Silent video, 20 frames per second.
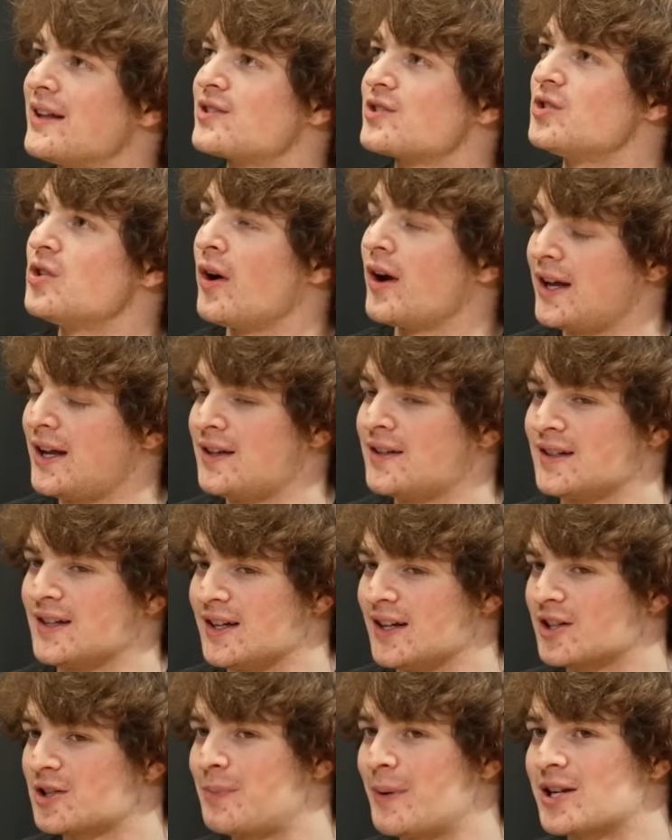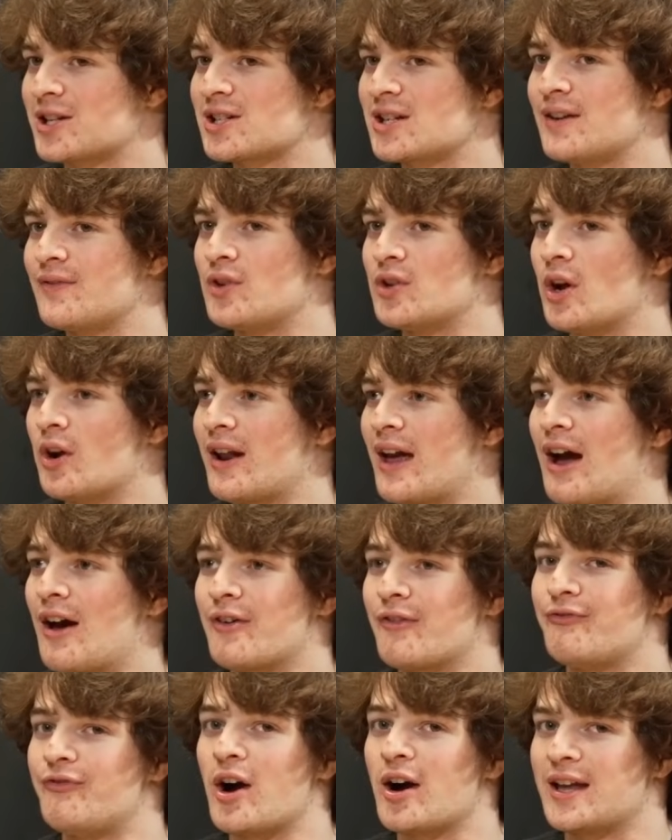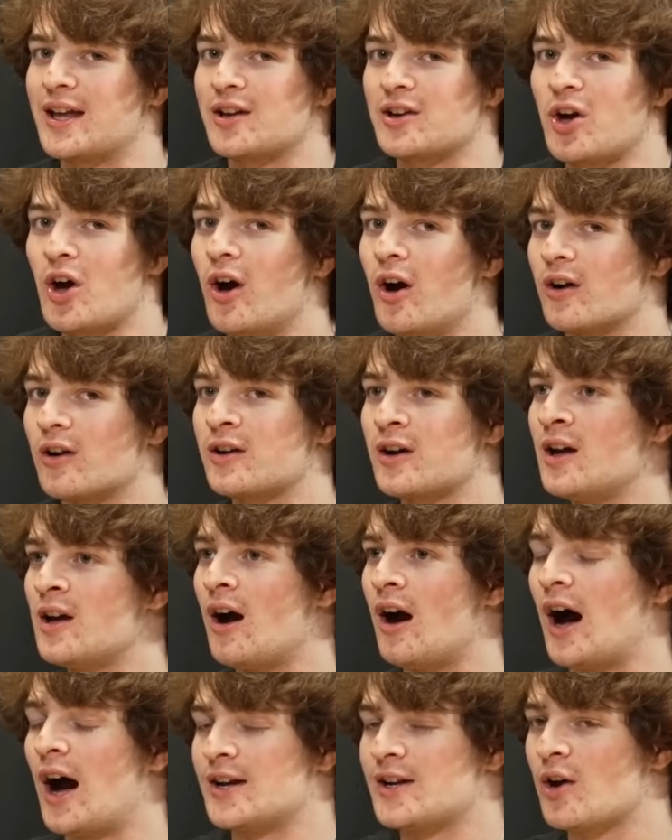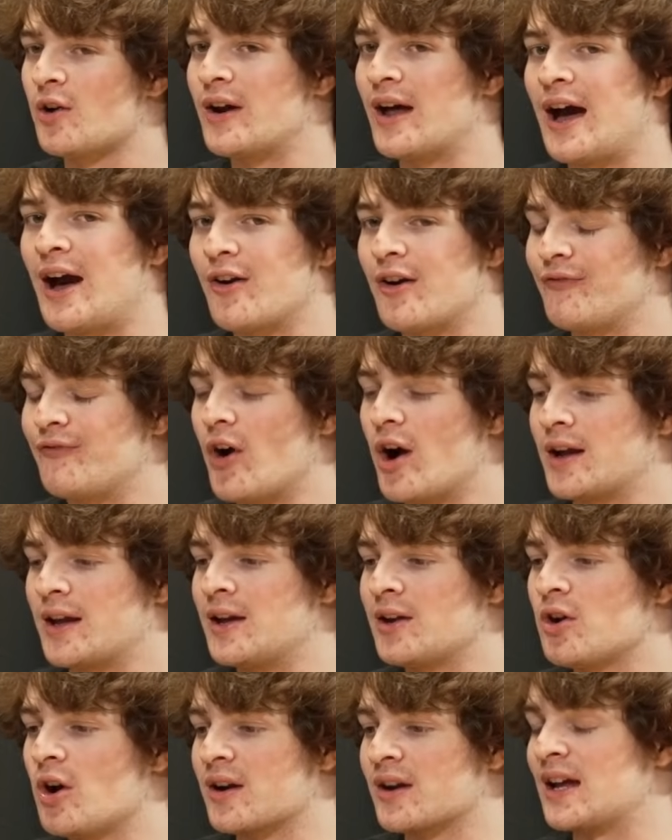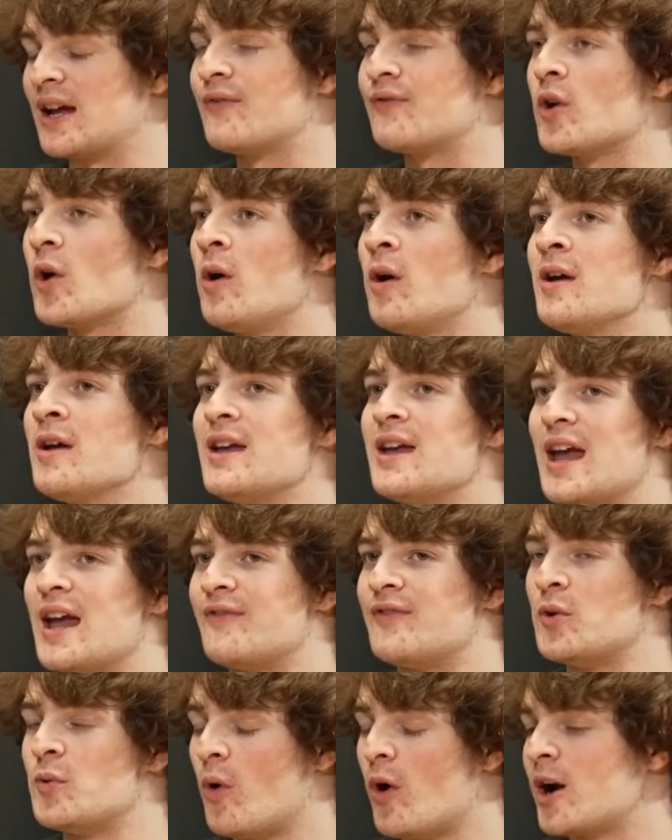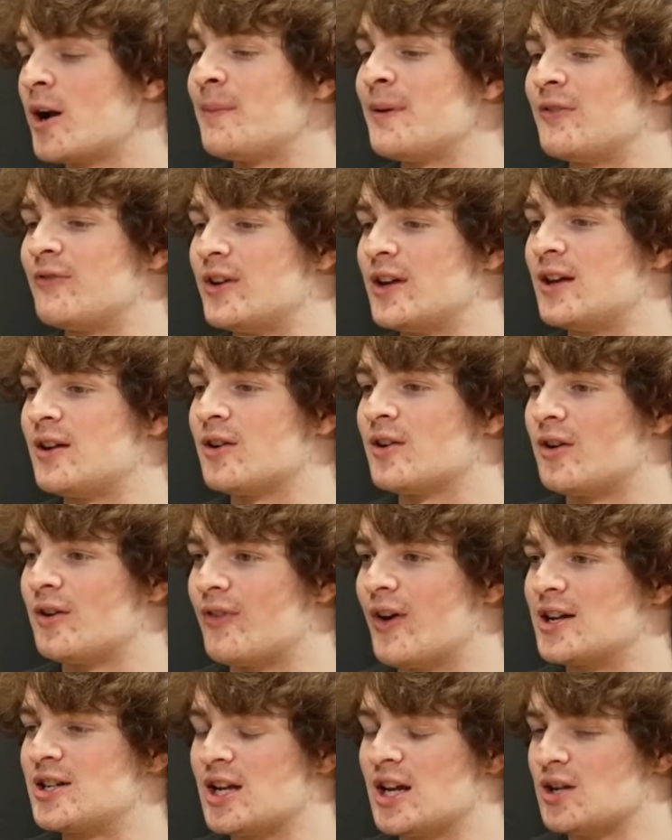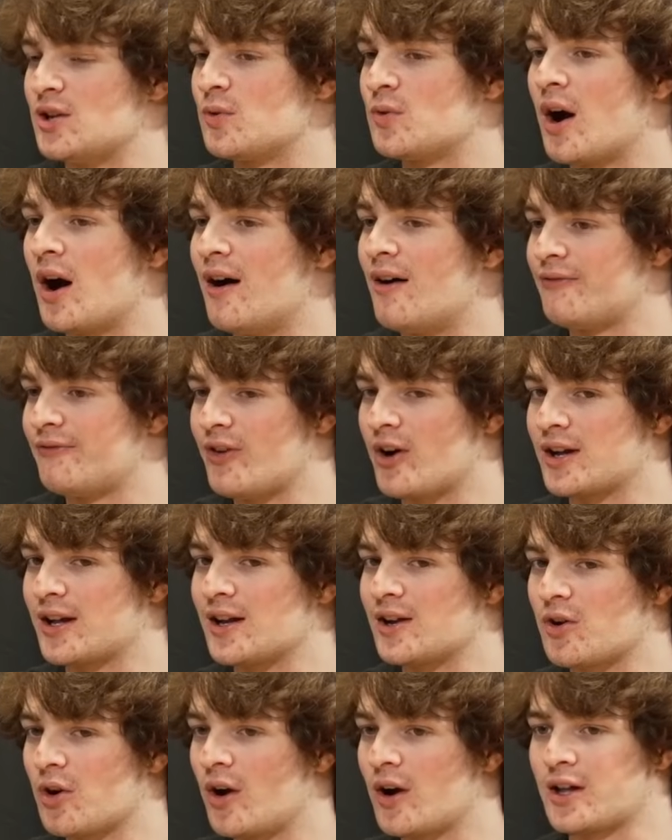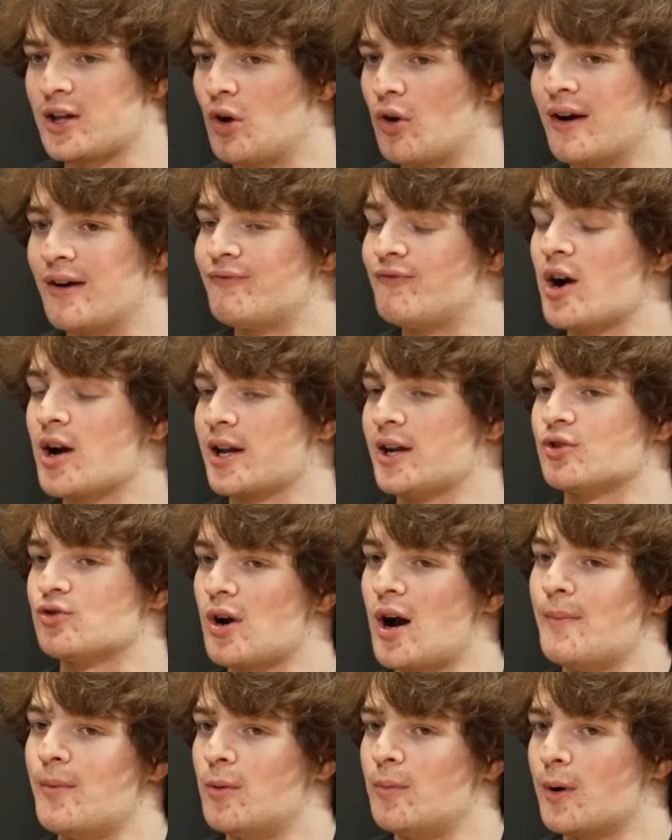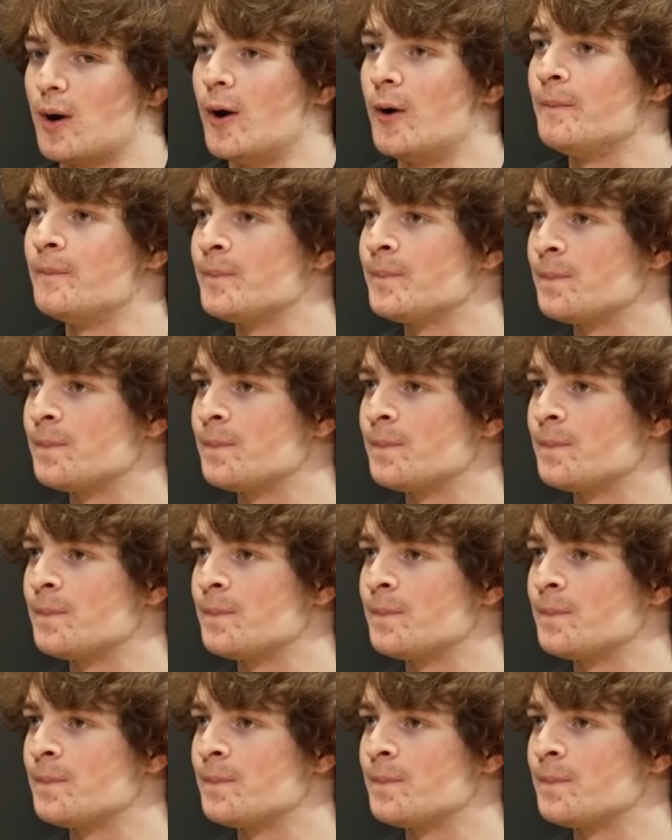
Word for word: it's not easy, especially if you don't know how to fucking cook. Oh I don't know how God, to fucking yeah. cook. If you're if you want to be vegan or veggie and you can't fucking cook, you're in fucking trouble, bro.